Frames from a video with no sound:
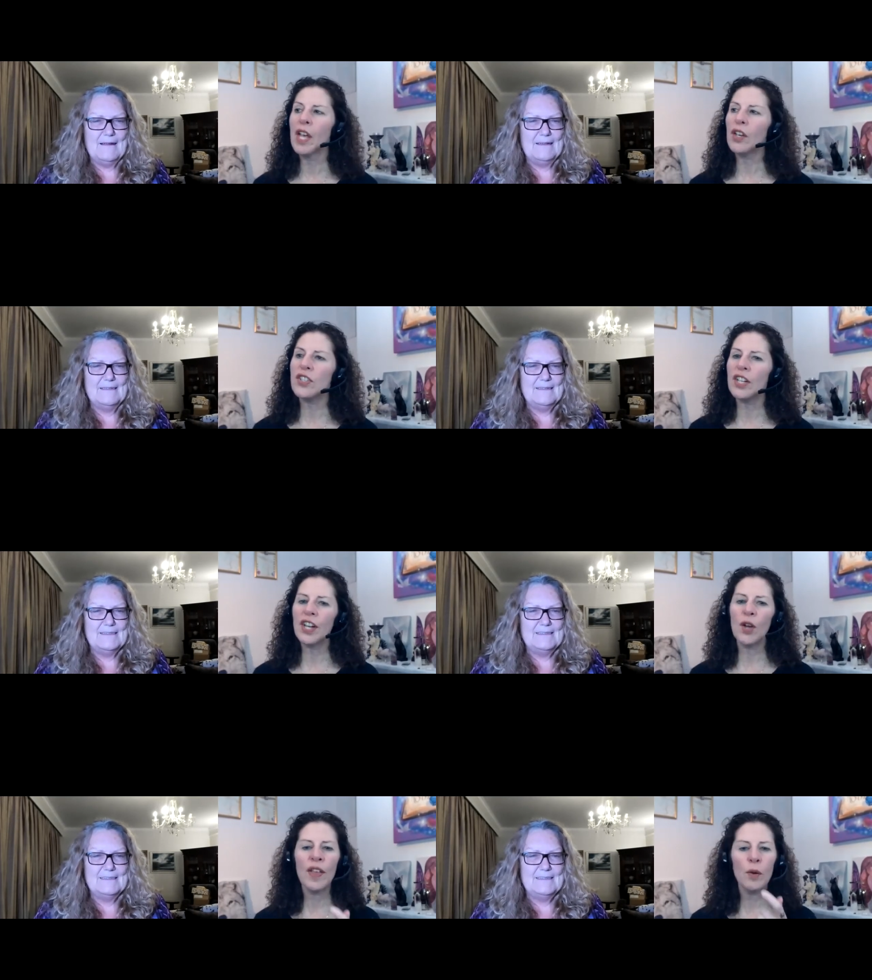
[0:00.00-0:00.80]
Speaker 1: Because um, I
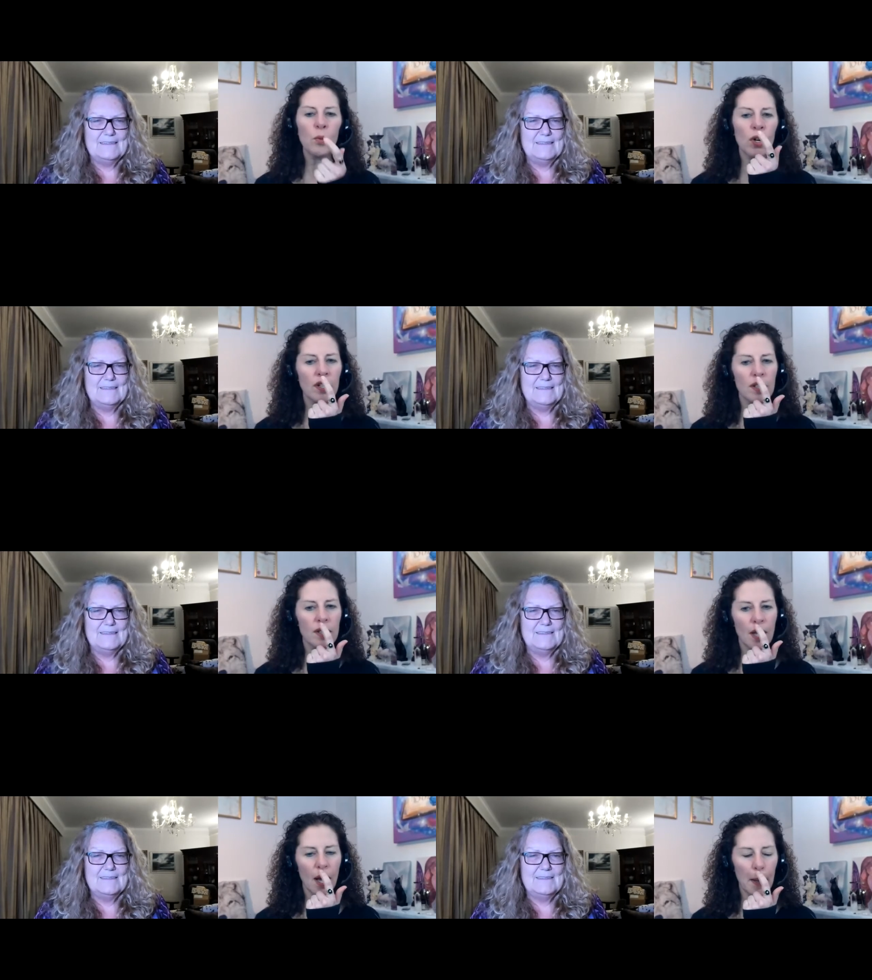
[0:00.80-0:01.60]
know there
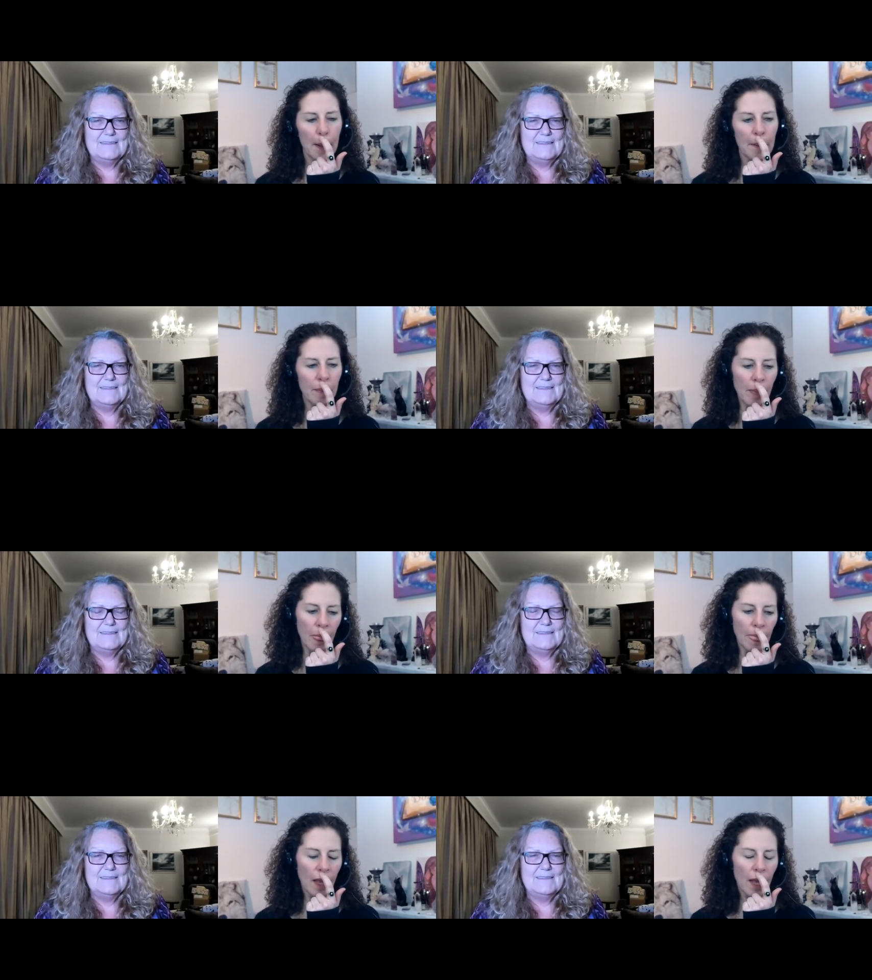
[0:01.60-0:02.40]
was um,
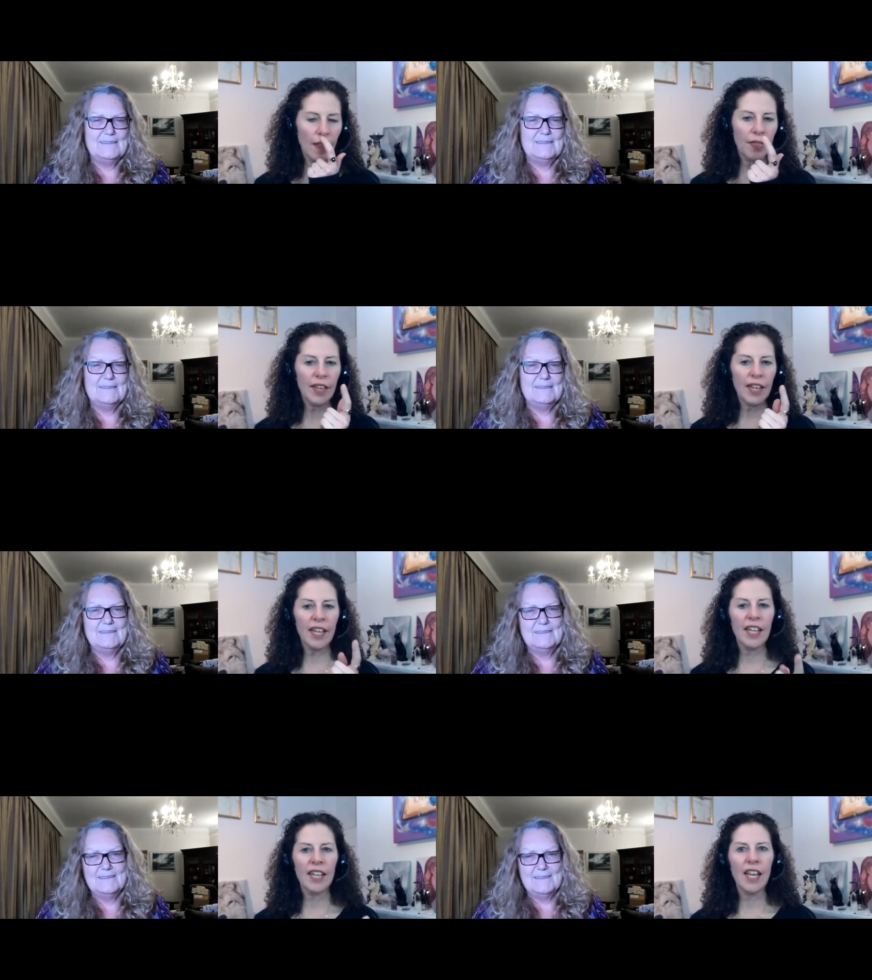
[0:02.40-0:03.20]

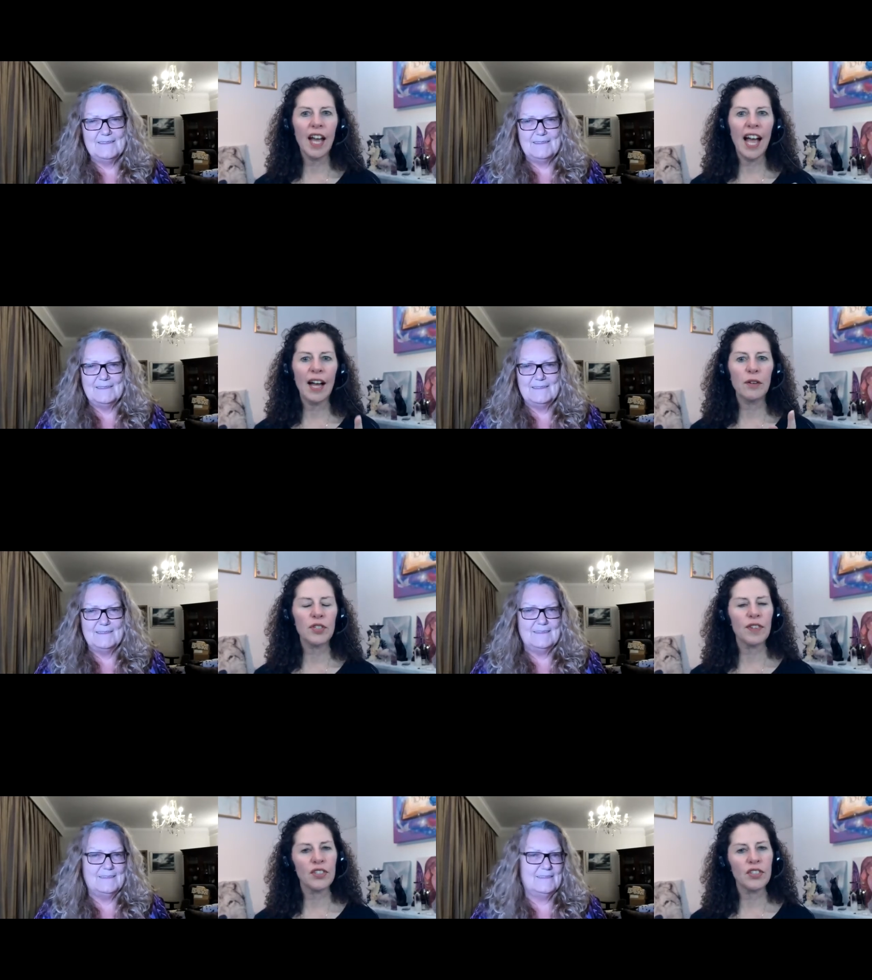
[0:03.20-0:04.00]
the
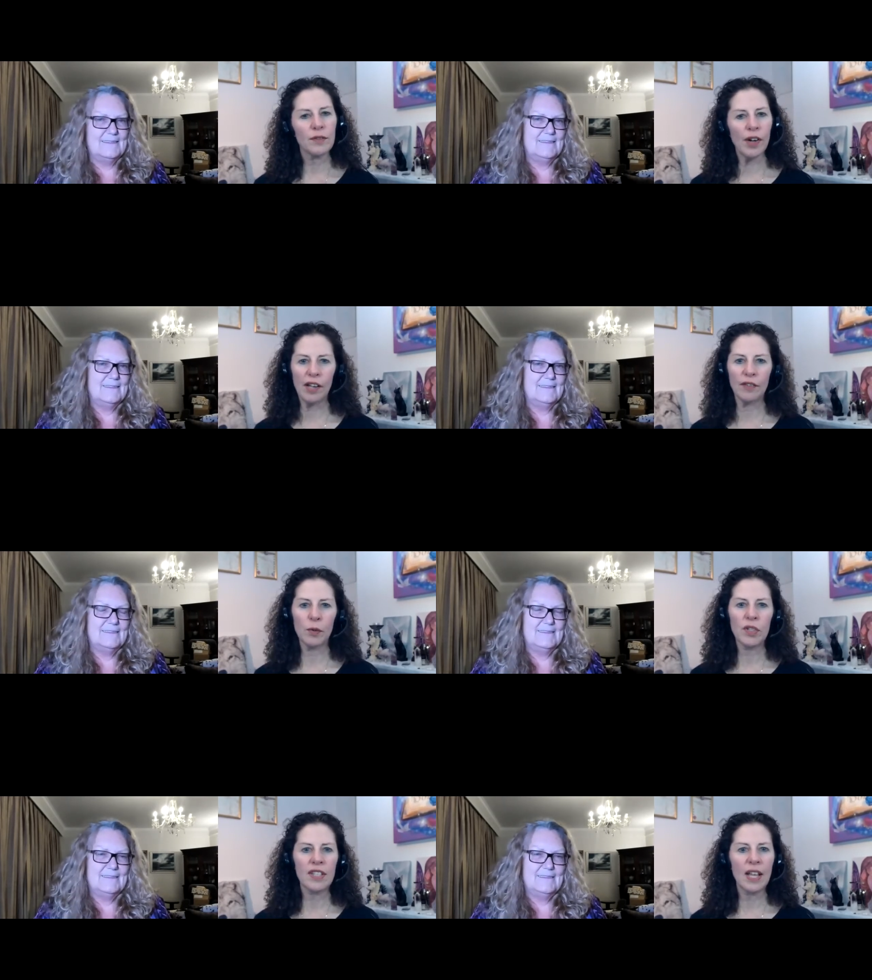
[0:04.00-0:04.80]
Auschwitz survivor,
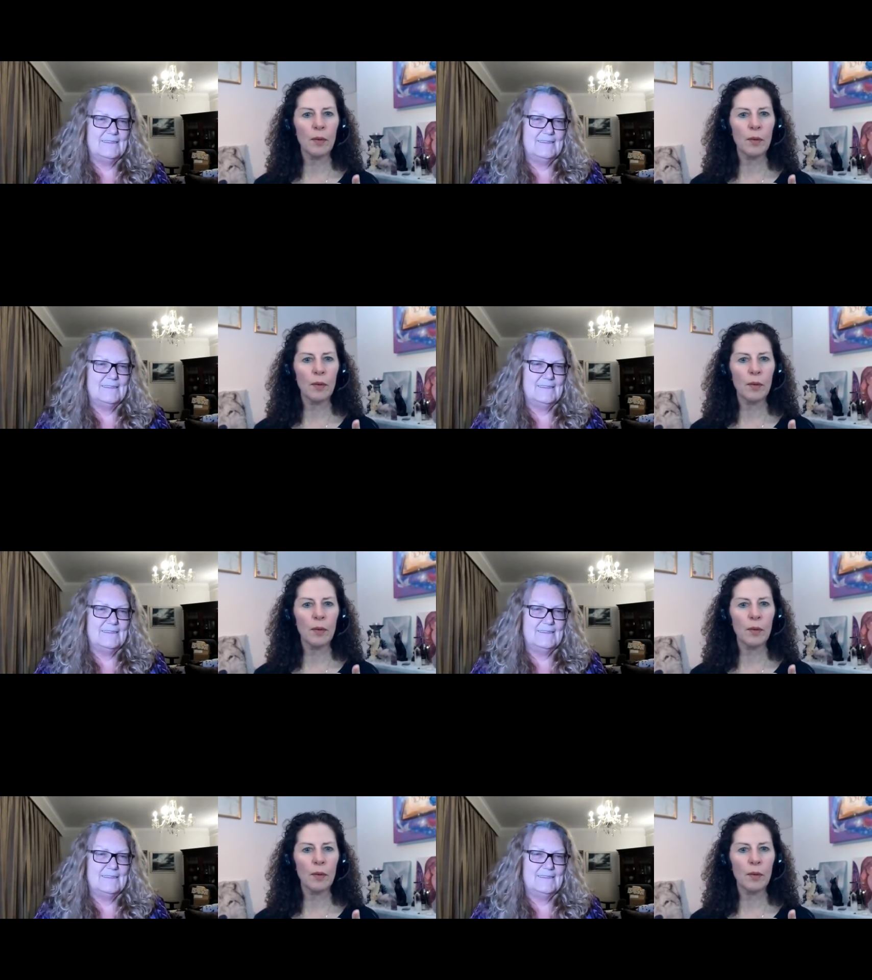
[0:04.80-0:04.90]
wasn't there?